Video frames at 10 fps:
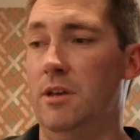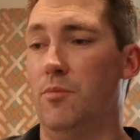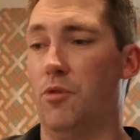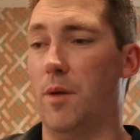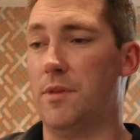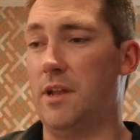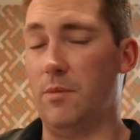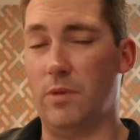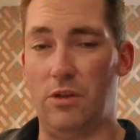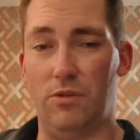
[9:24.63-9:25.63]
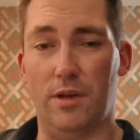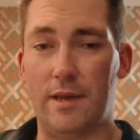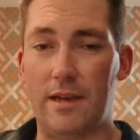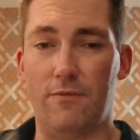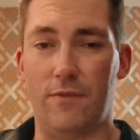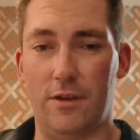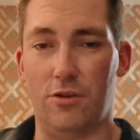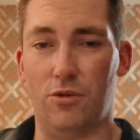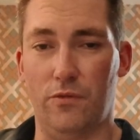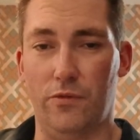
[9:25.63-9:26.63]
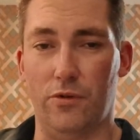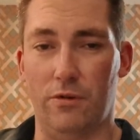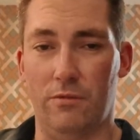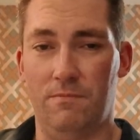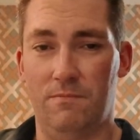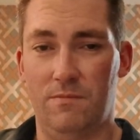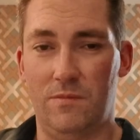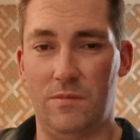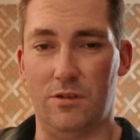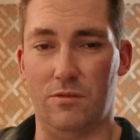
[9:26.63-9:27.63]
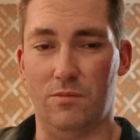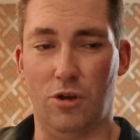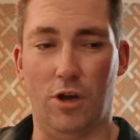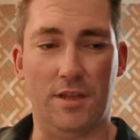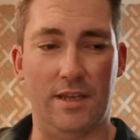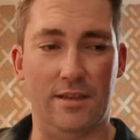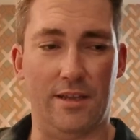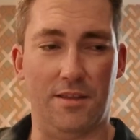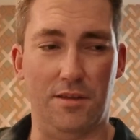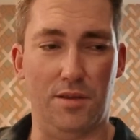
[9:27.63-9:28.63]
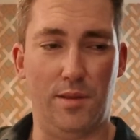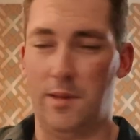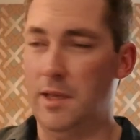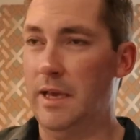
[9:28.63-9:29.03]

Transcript: props to anybody who does edit video for content like this.